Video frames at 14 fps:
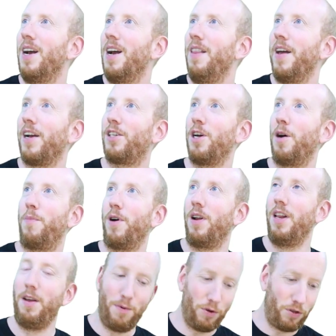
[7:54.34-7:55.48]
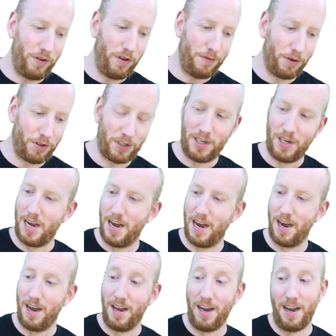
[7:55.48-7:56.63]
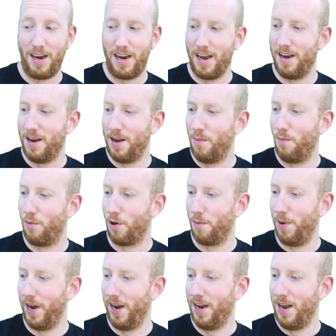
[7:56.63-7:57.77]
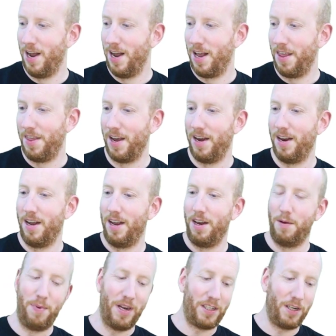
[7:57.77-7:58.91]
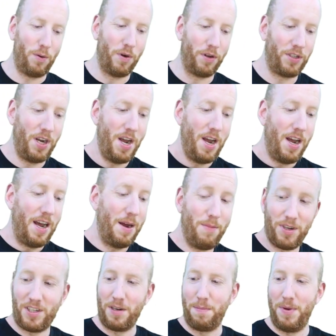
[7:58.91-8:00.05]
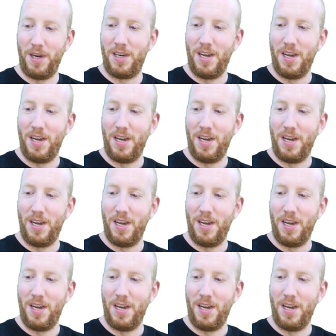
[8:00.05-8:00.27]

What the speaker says: Next up are the LiPo swivels, again more bling than the plastic ones. I must admit